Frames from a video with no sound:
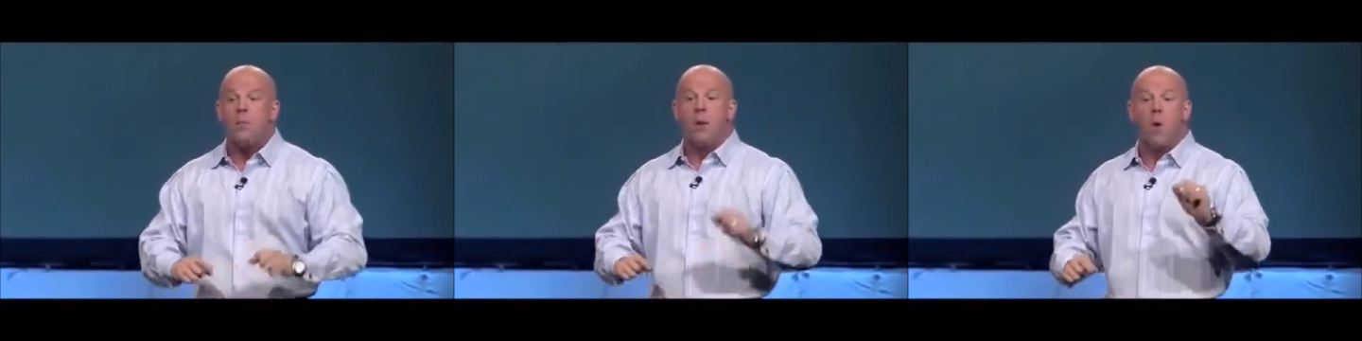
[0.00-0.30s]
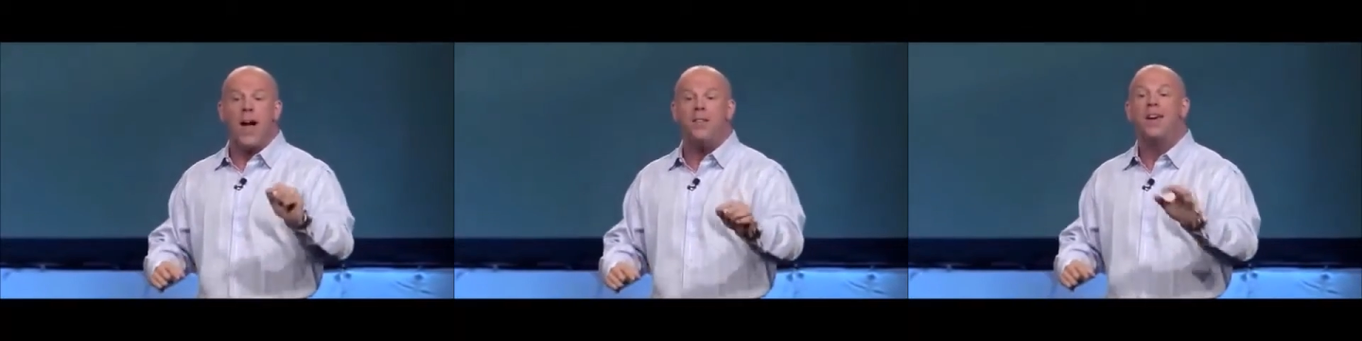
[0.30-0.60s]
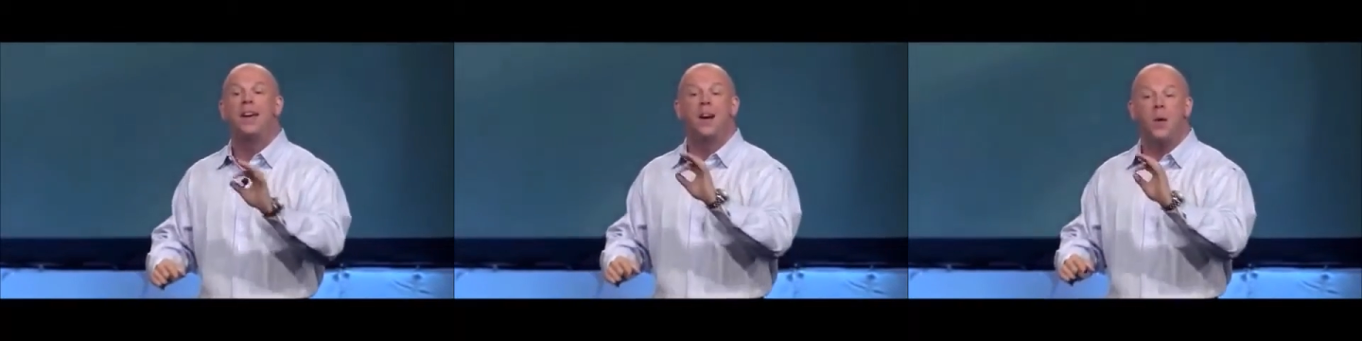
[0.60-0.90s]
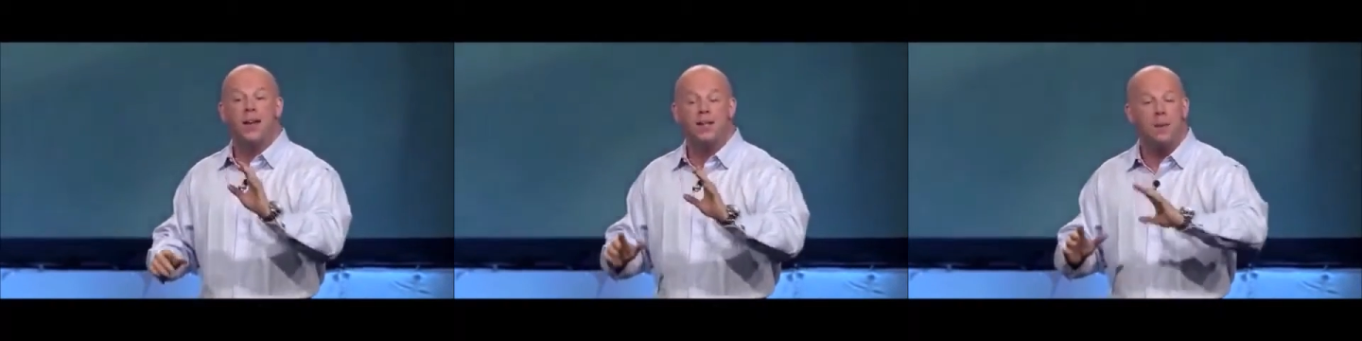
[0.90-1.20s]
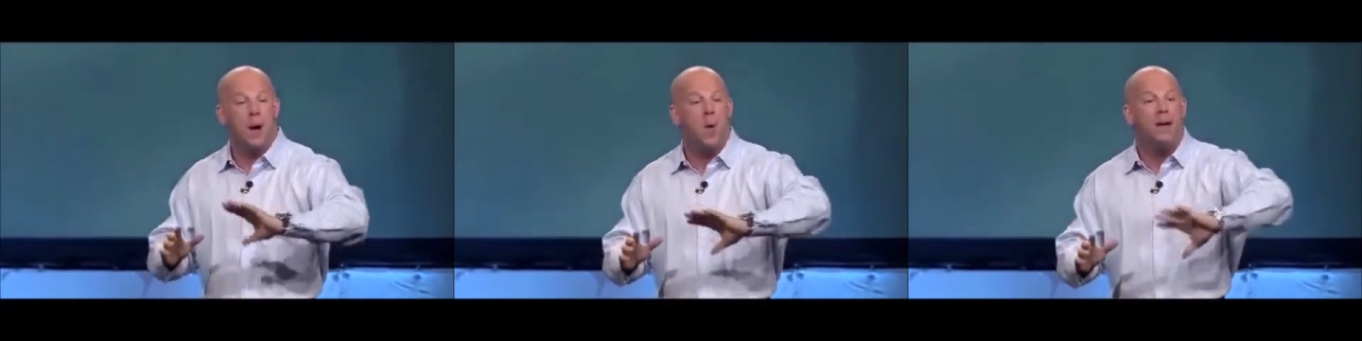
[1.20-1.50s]
We had to
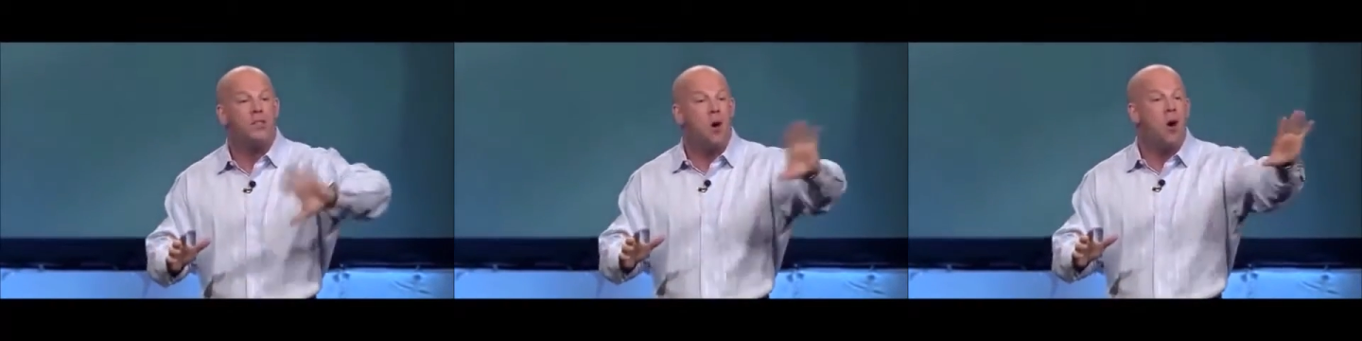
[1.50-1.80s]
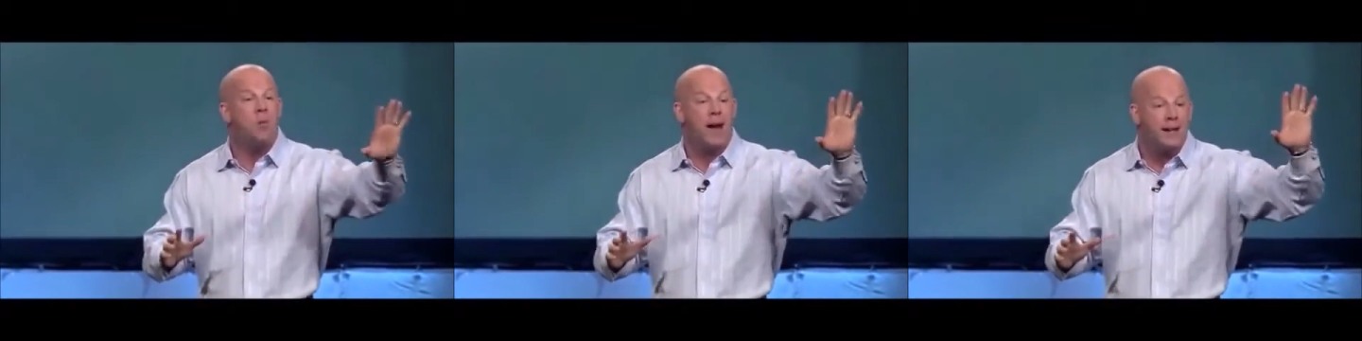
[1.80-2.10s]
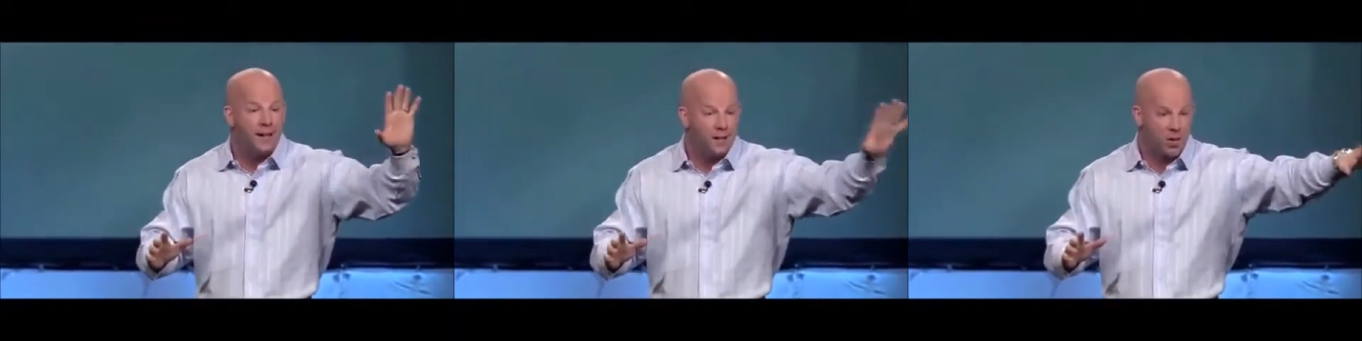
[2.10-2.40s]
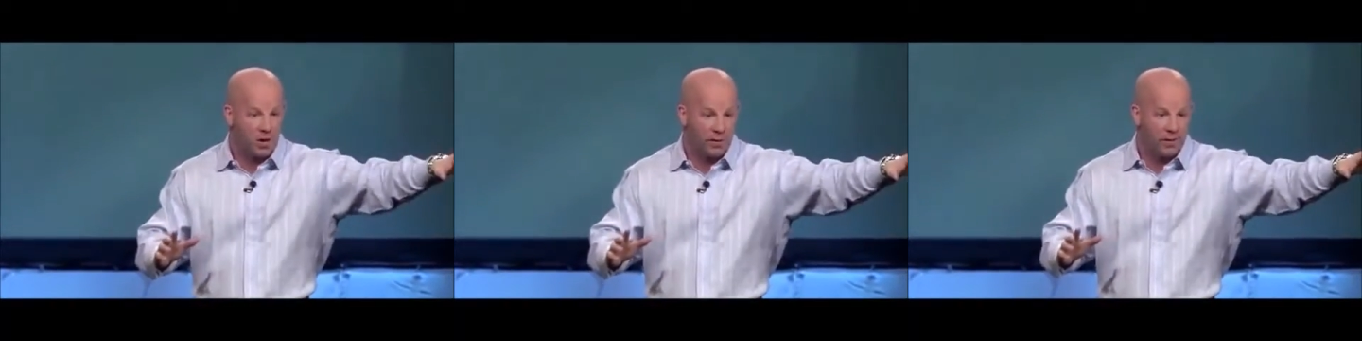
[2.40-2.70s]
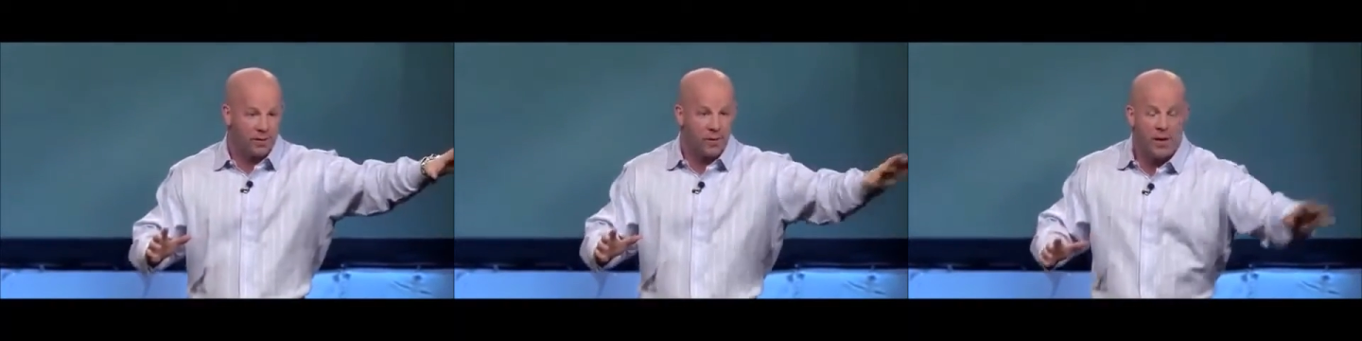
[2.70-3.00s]
take my wife's car by to get it
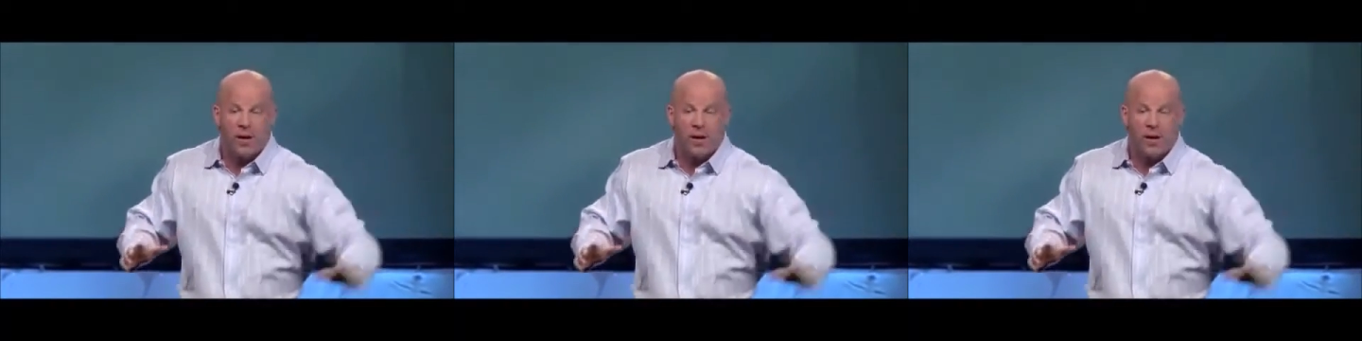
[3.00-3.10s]
serviced.